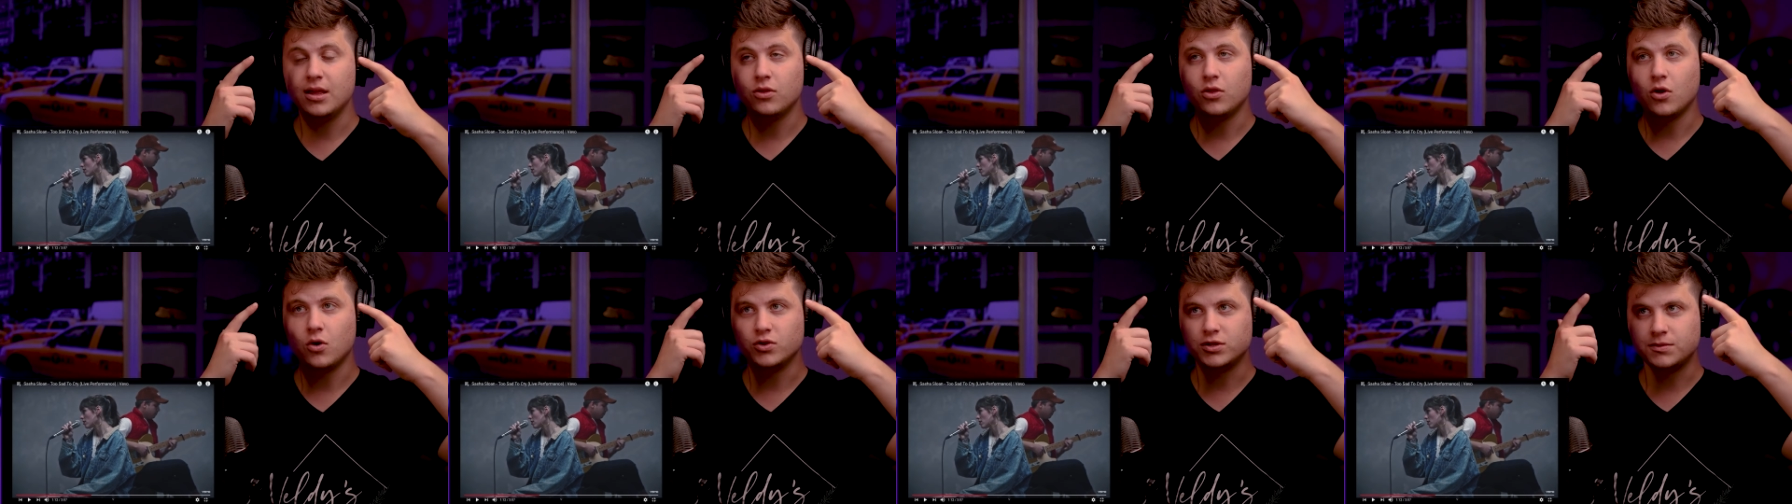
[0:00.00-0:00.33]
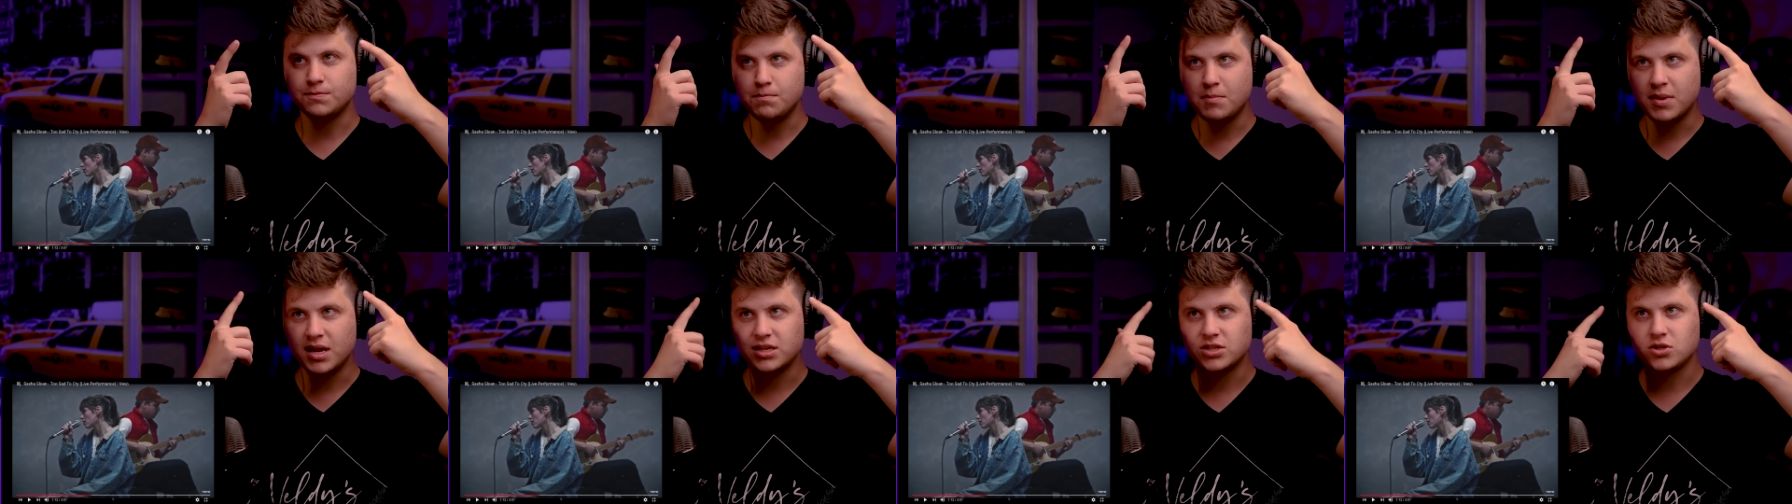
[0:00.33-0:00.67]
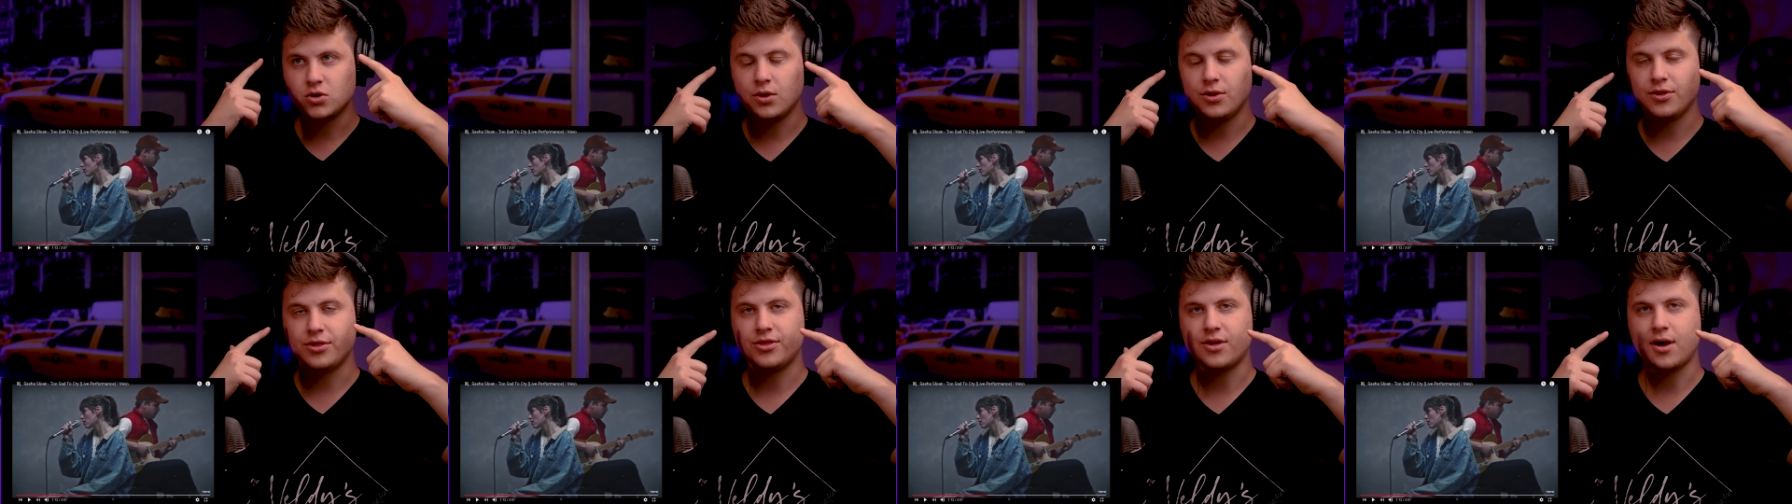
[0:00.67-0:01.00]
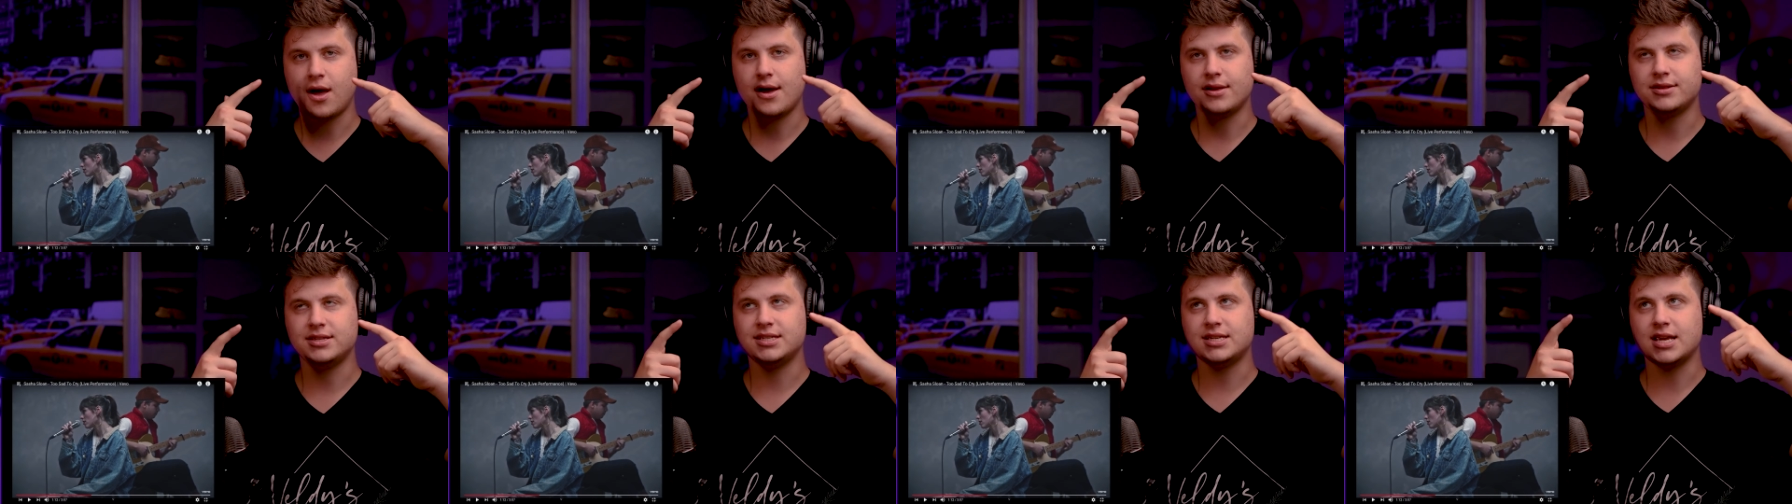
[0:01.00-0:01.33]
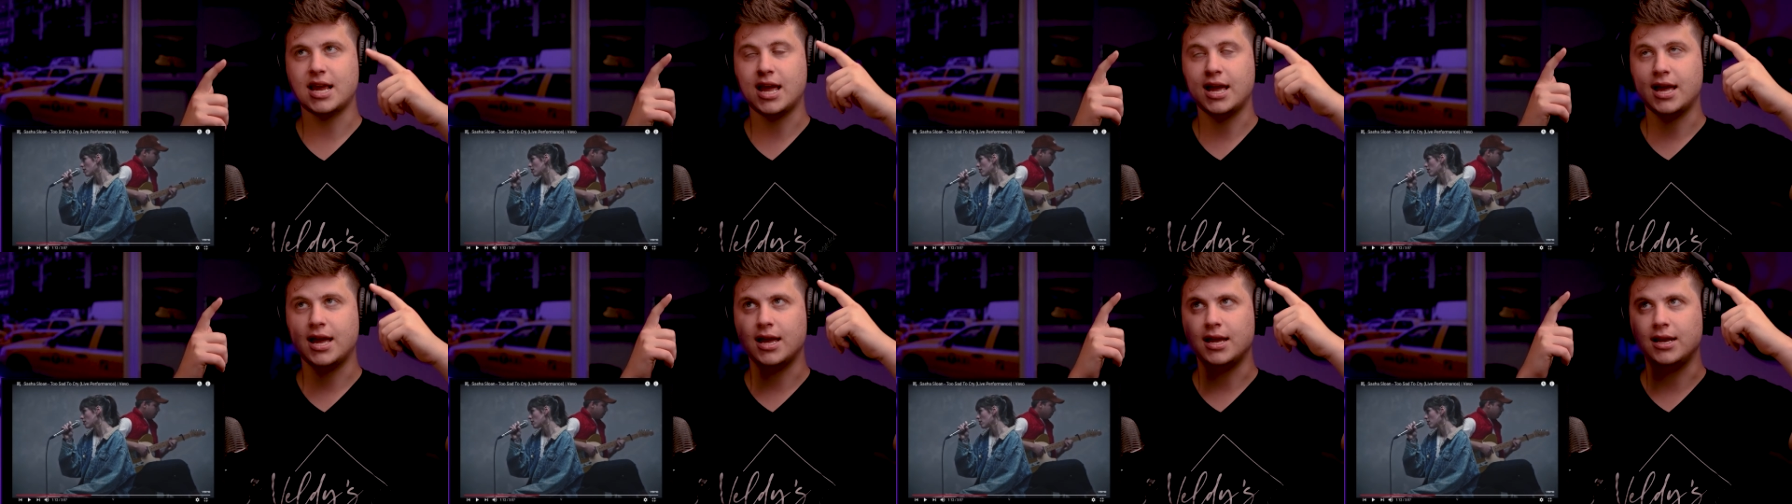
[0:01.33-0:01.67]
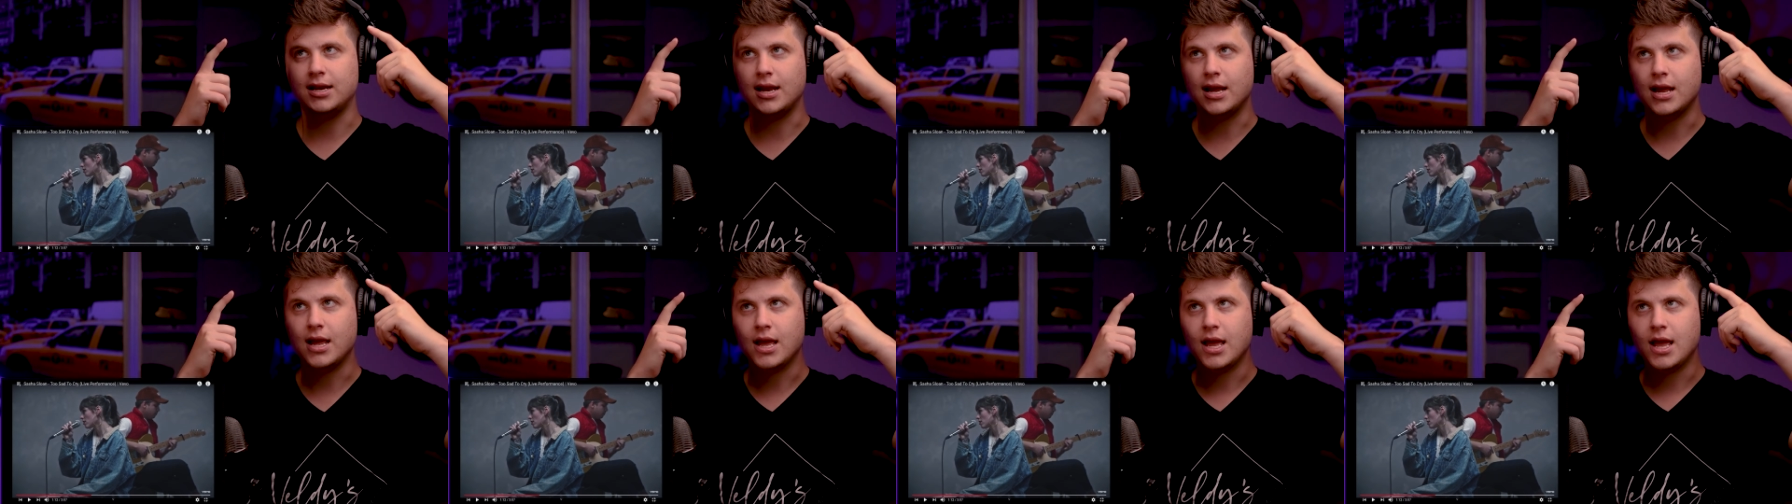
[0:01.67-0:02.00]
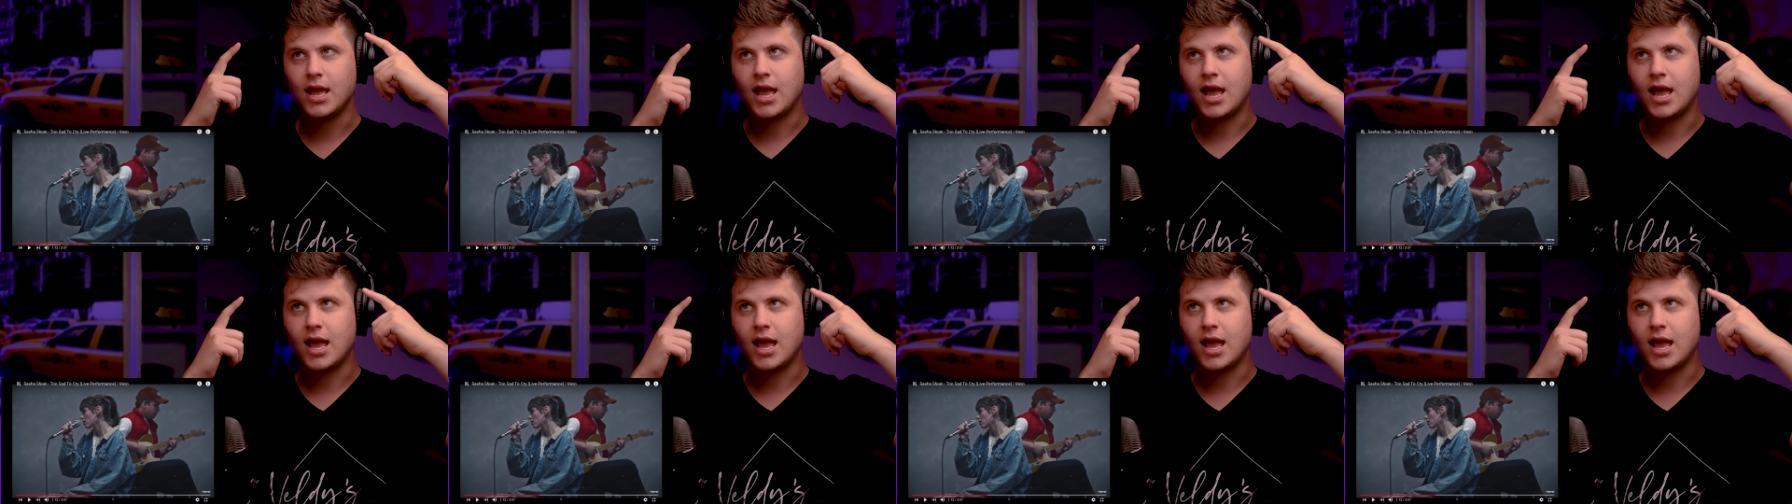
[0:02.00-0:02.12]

those mental thoughts and